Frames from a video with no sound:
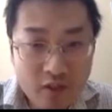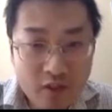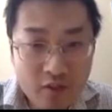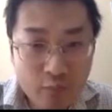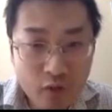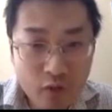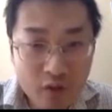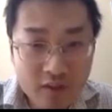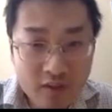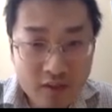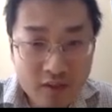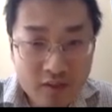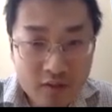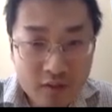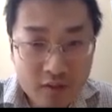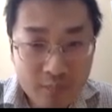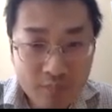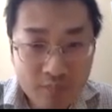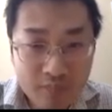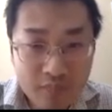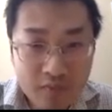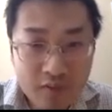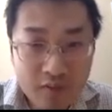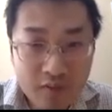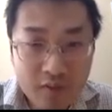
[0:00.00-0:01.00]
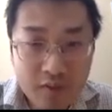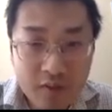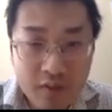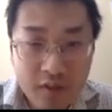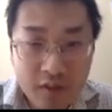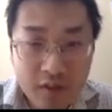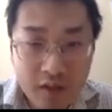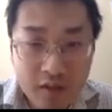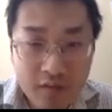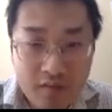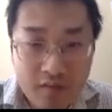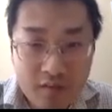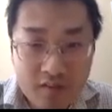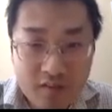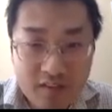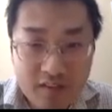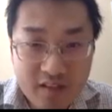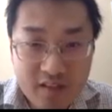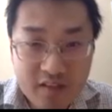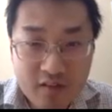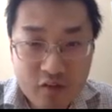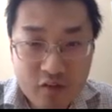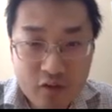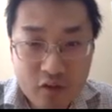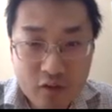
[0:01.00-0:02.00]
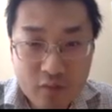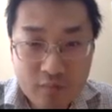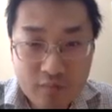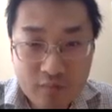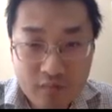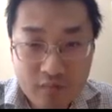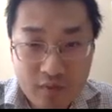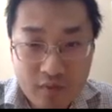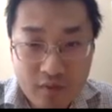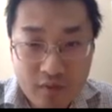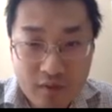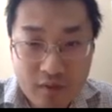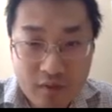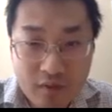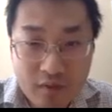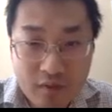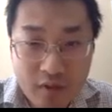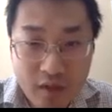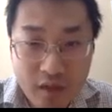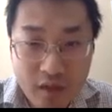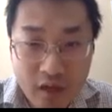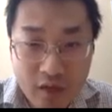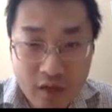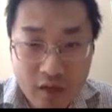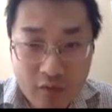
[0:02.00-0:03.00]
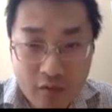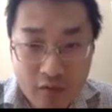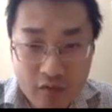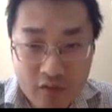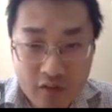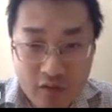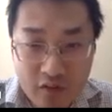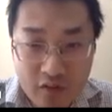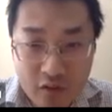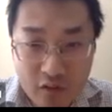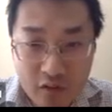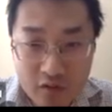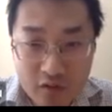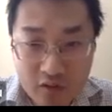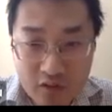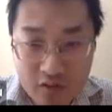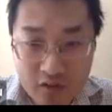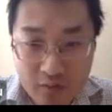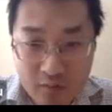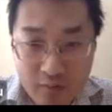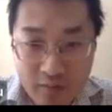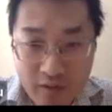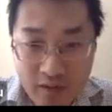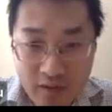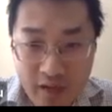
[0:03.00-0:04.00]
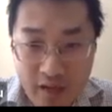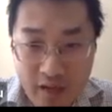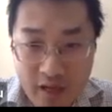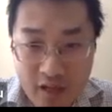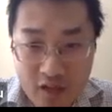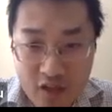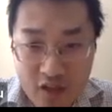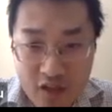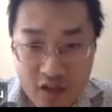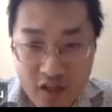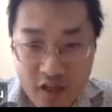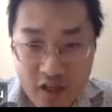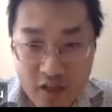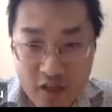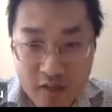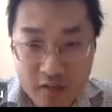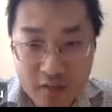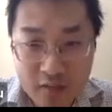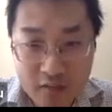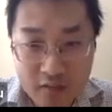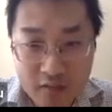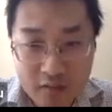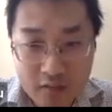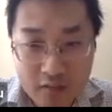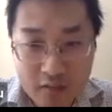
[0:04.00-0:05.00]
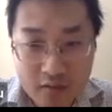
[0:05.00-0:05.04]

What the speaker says: process. And the second term, I will denote it by Hn.